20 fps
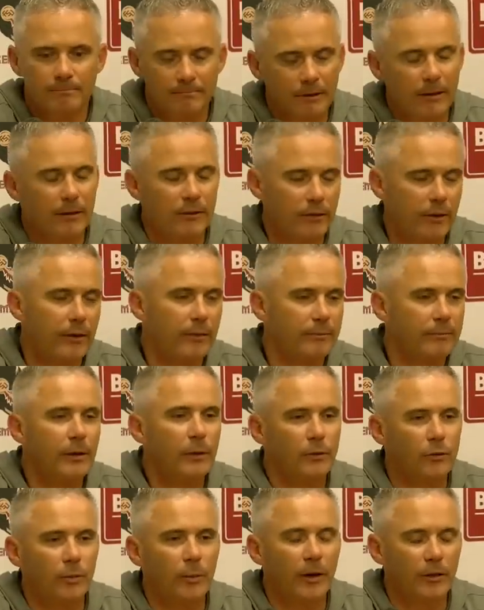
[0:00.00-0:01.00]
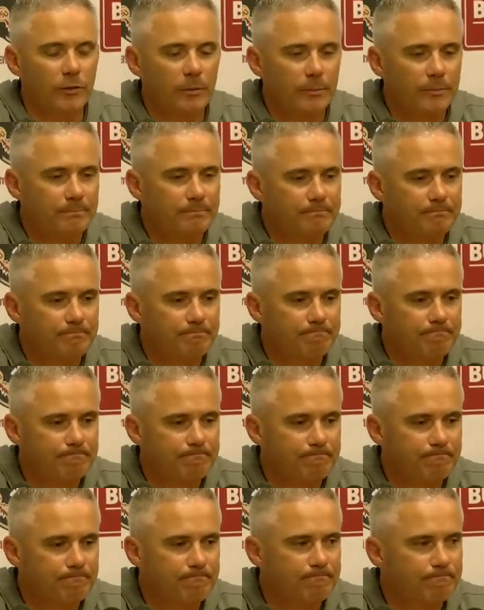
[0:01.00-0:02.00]
Like I said, it was special need
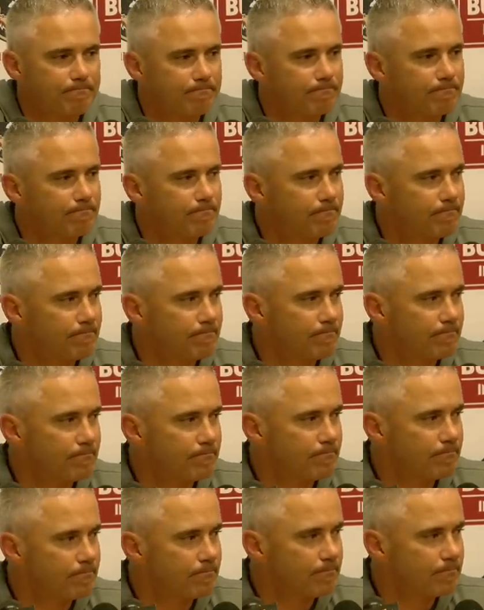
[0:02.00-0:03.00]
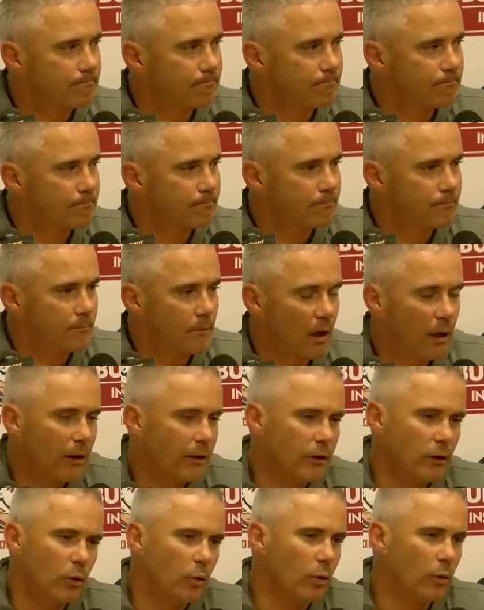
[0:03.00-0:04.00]
report on, on, on Travis? Uh,
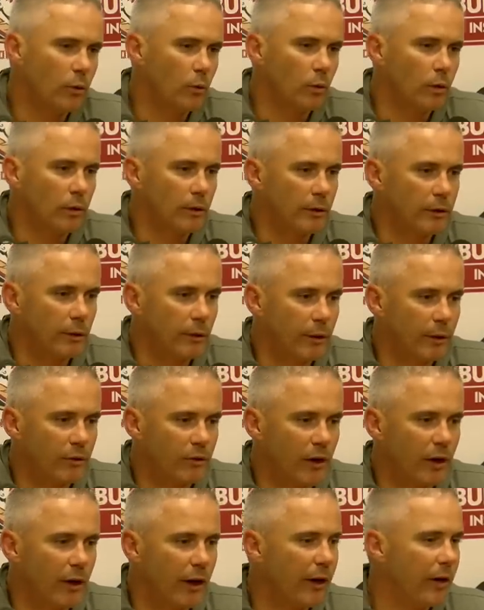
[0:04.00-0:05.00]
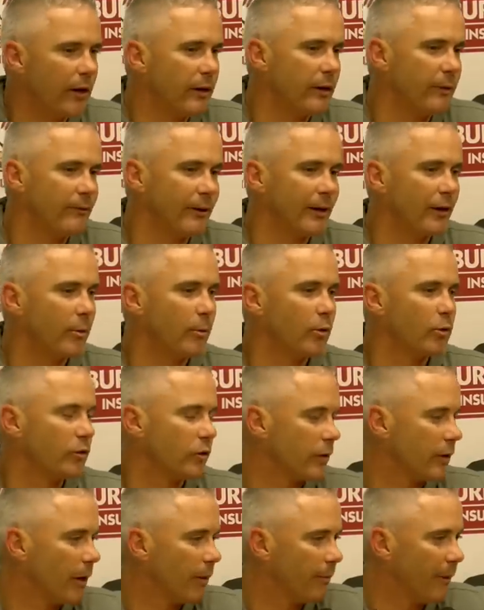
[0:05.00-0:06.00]
you know, we'll, we'll, you know, it was un- unavailable
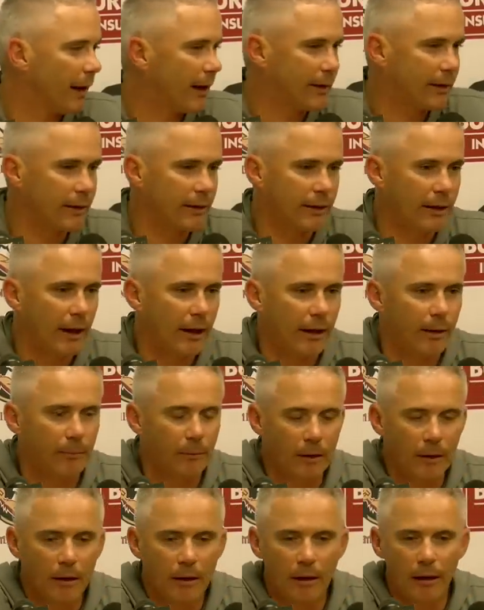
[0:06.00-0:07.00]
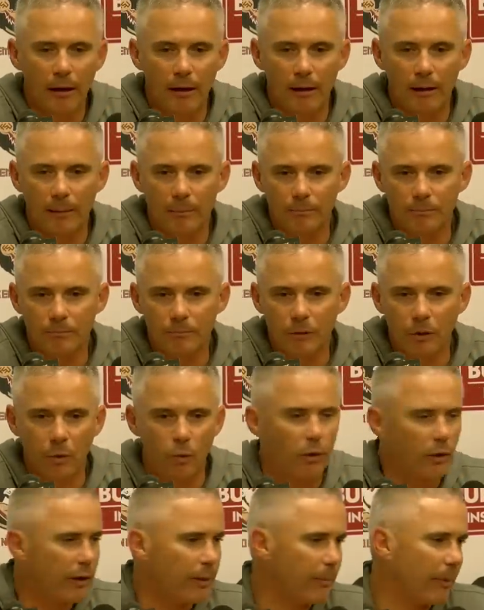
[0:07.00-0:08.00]
to come back in the game. Um, you know,
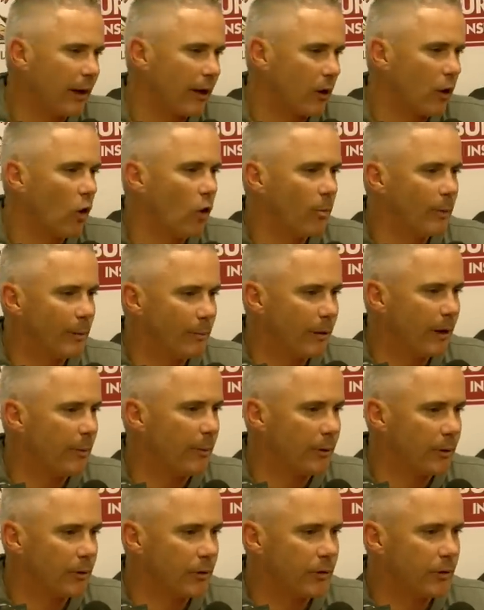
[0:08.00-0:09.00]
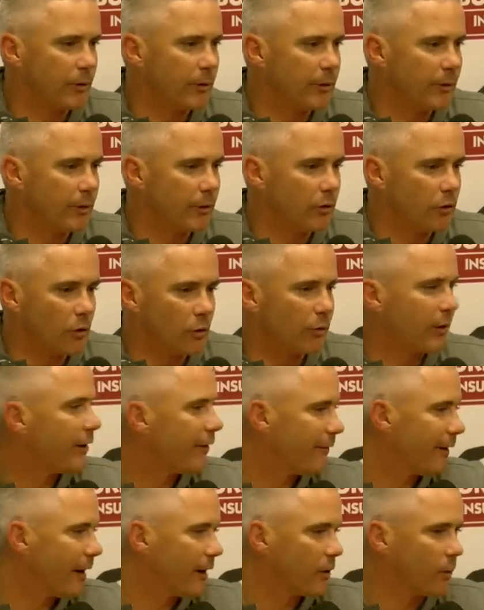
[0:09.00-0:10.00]
we'll get back home and be able to uh, to
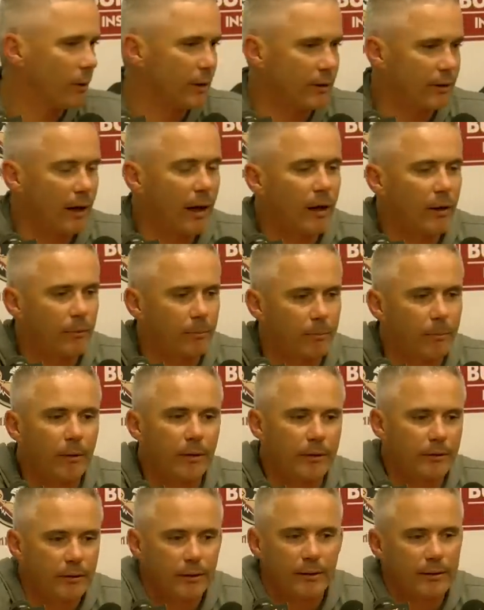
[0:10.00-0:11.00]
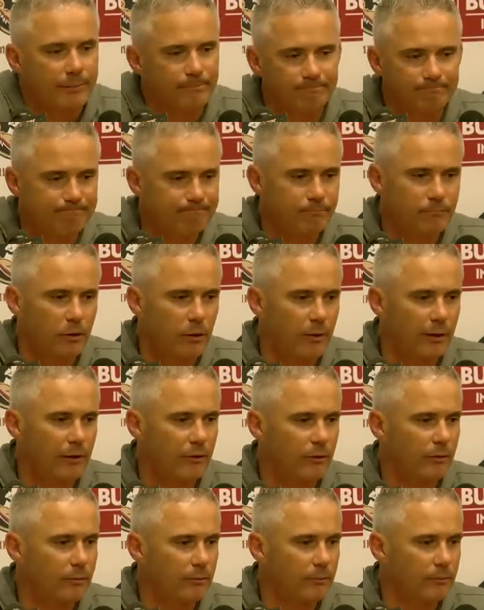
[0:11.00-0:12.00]
reevaluate that. But um, you know, that
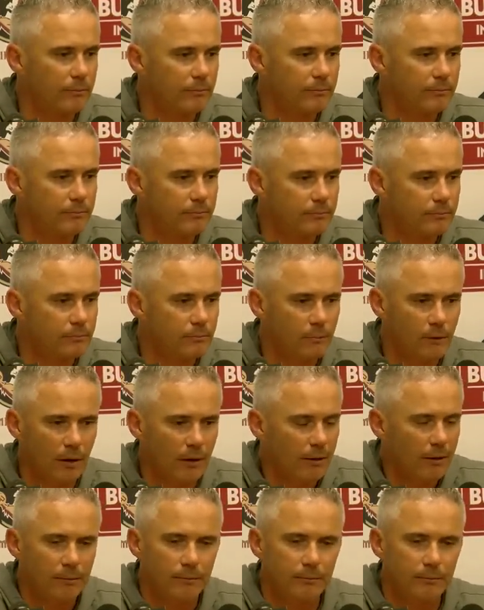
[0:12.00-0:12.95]
injury, knee? no,